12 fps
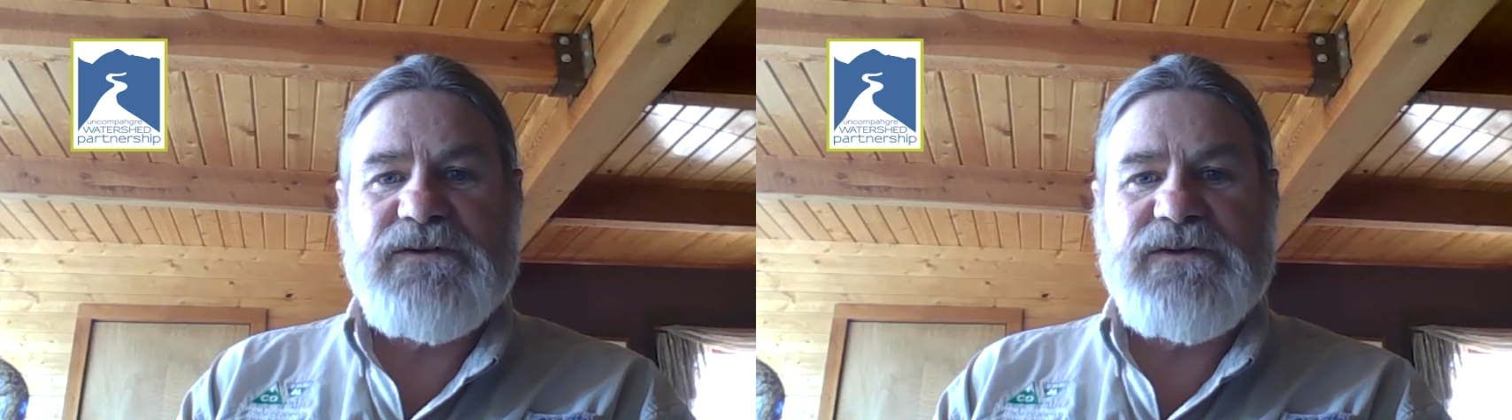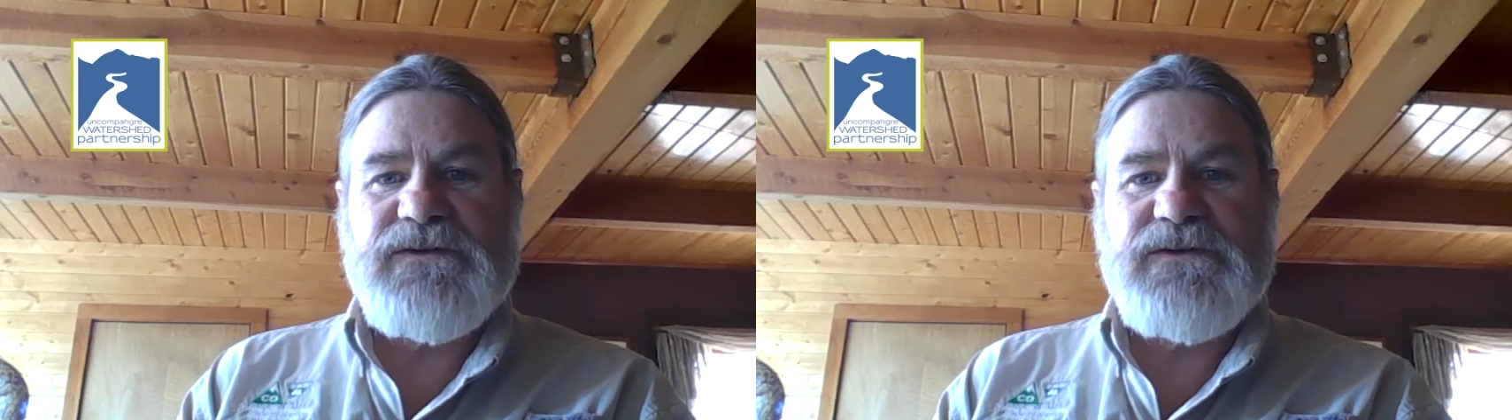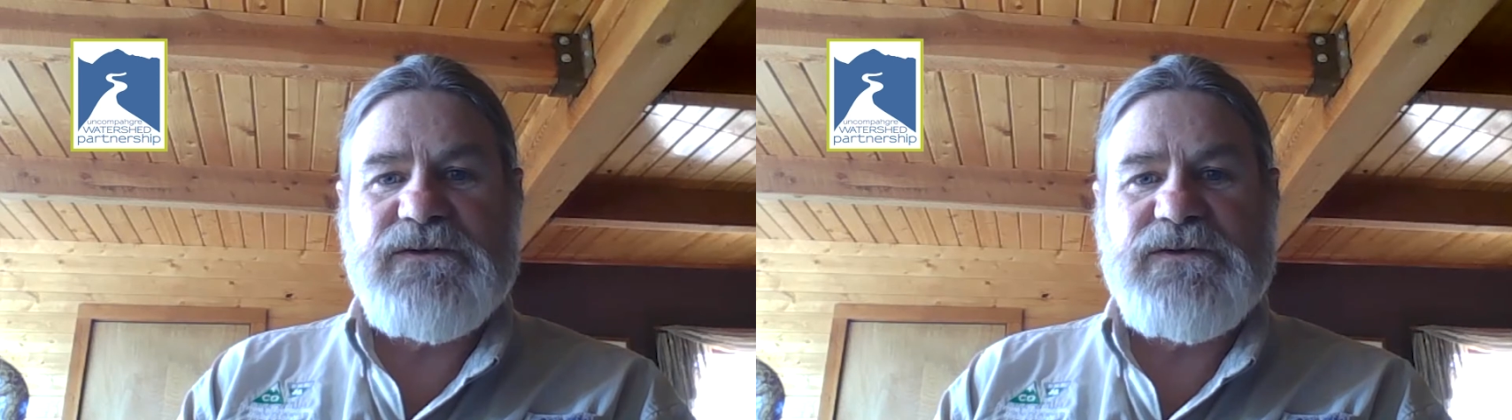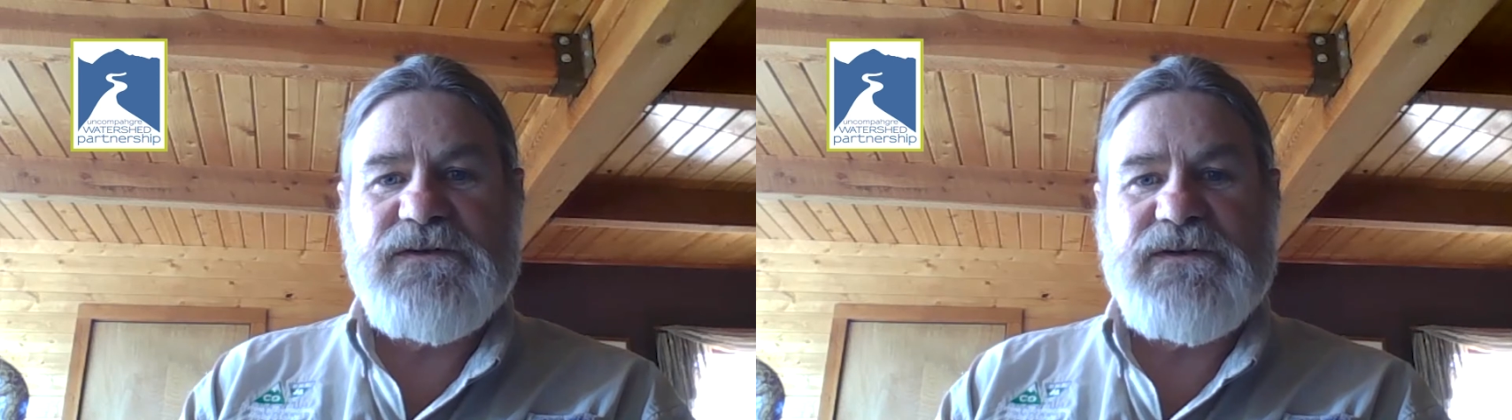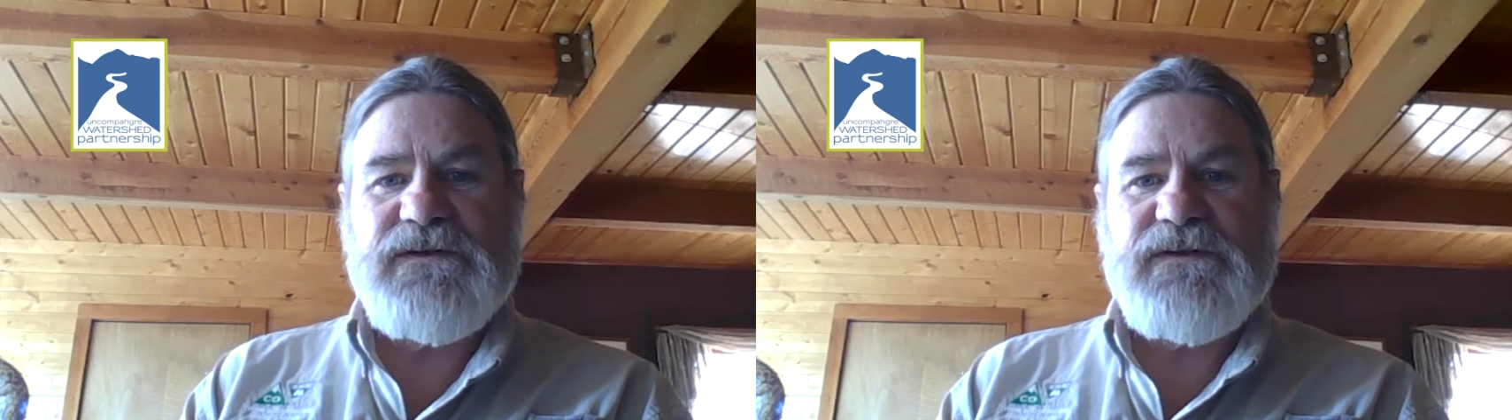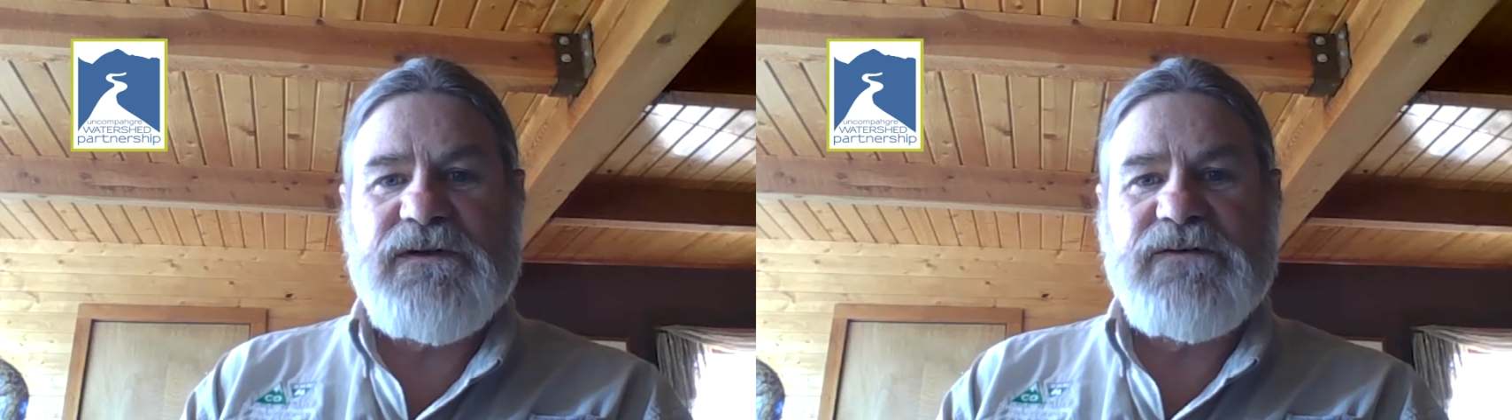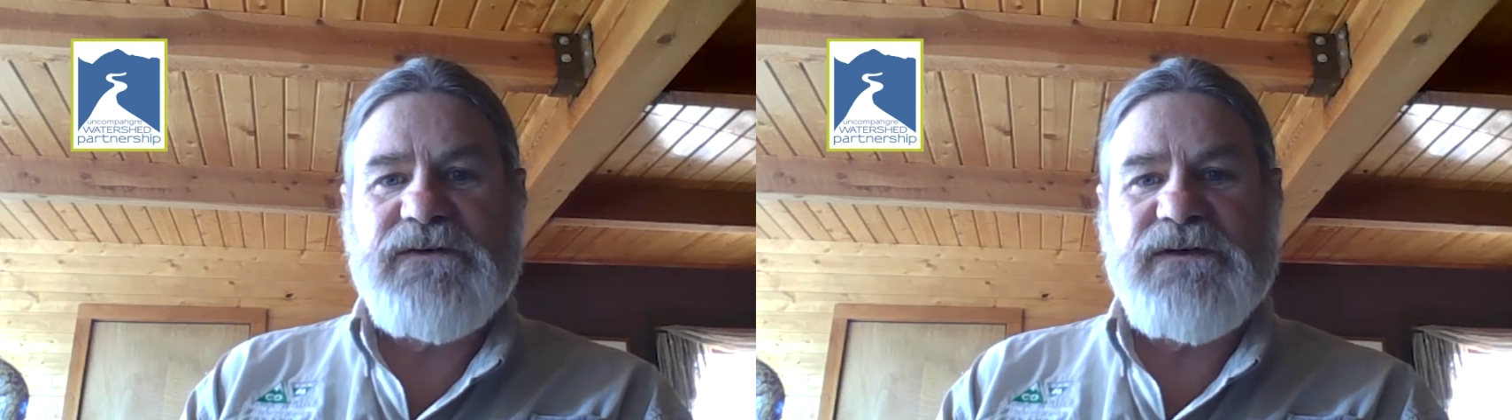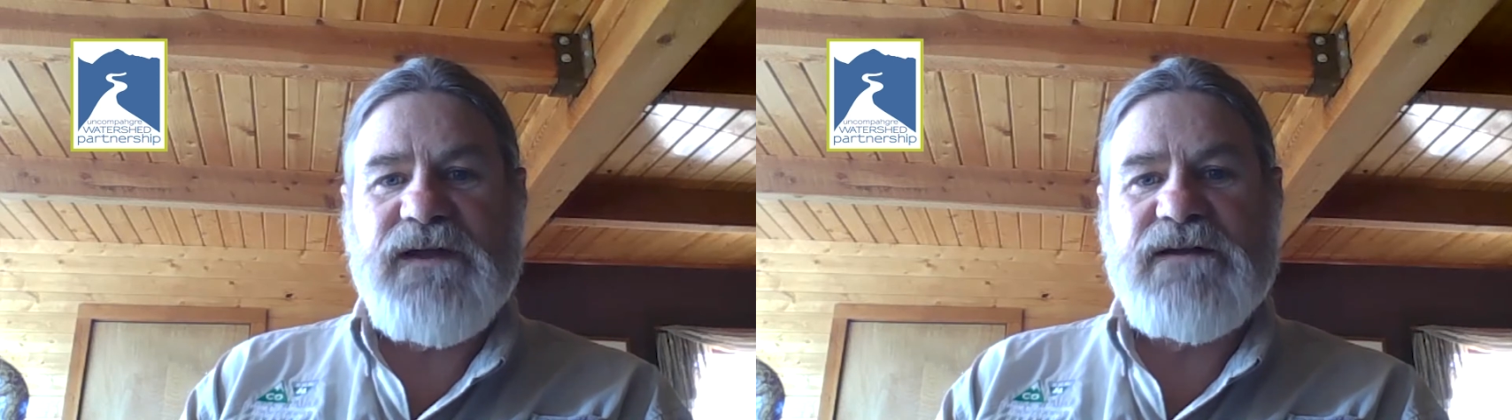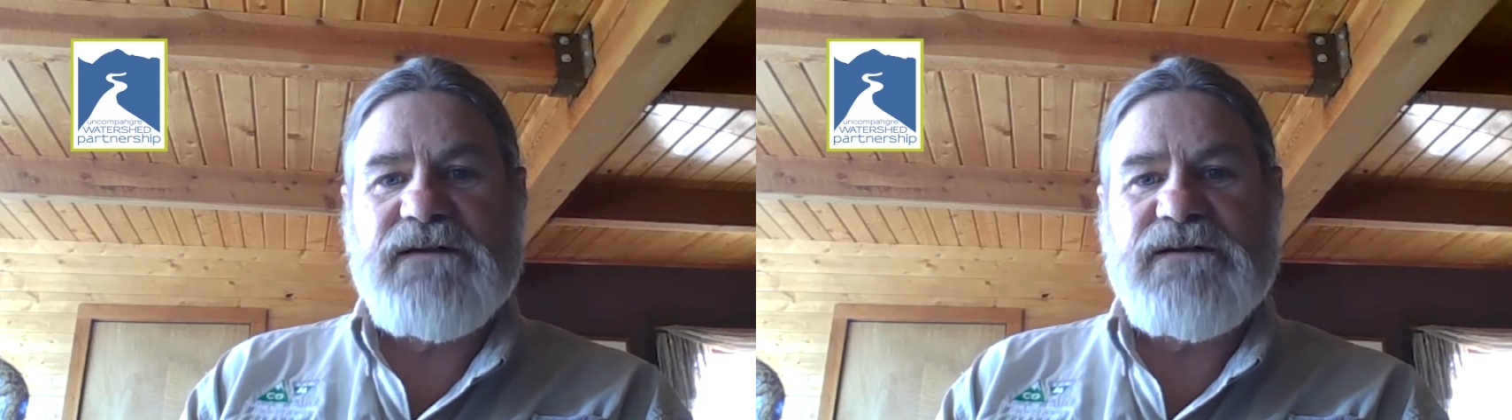issues
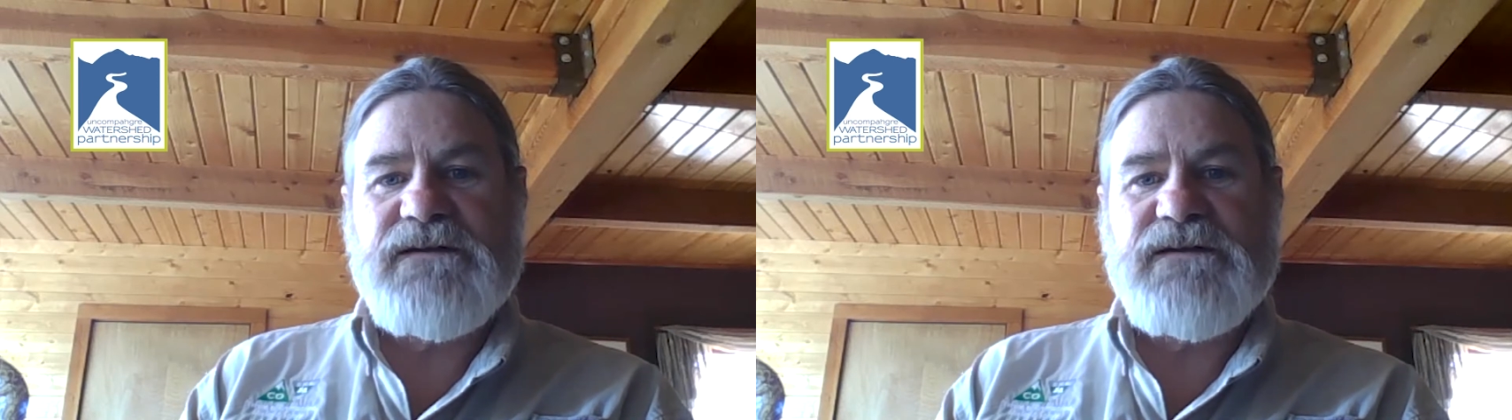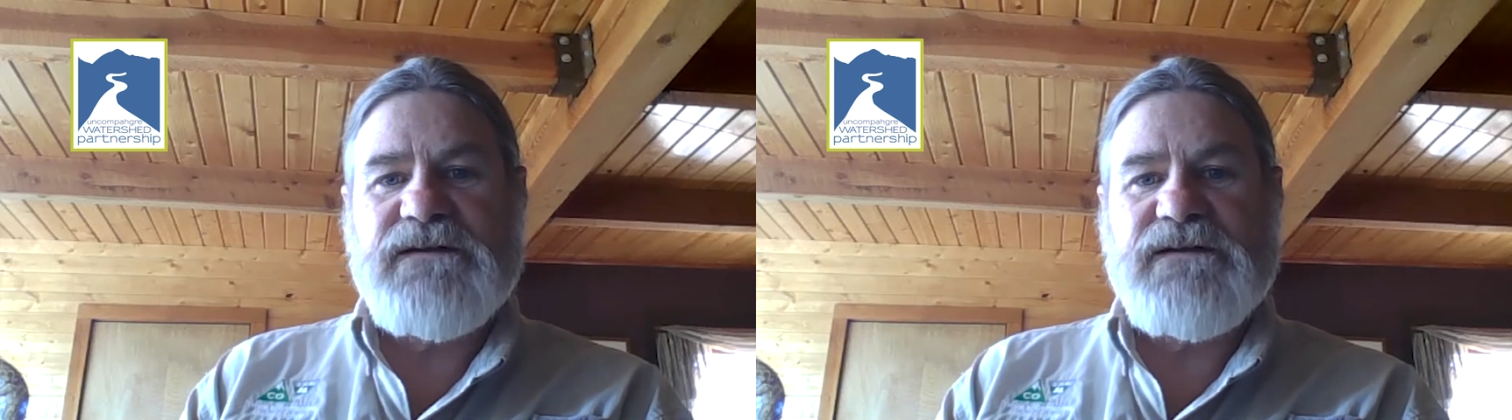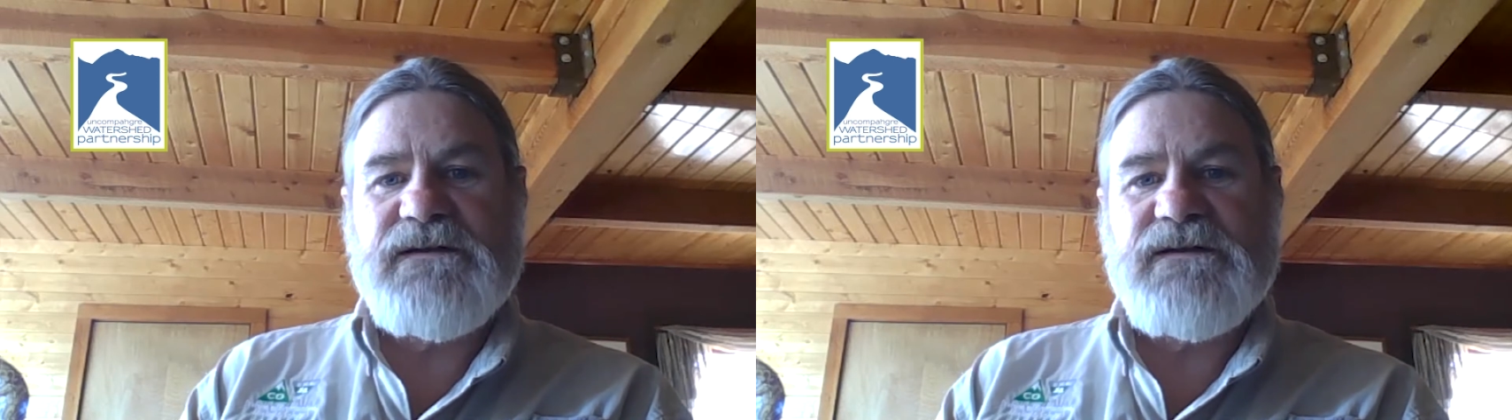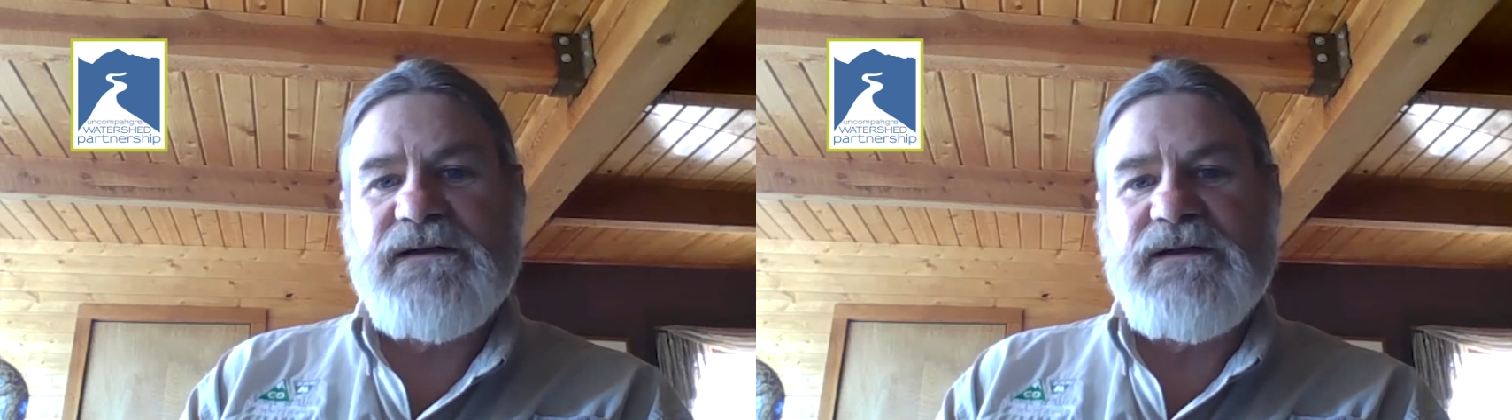related to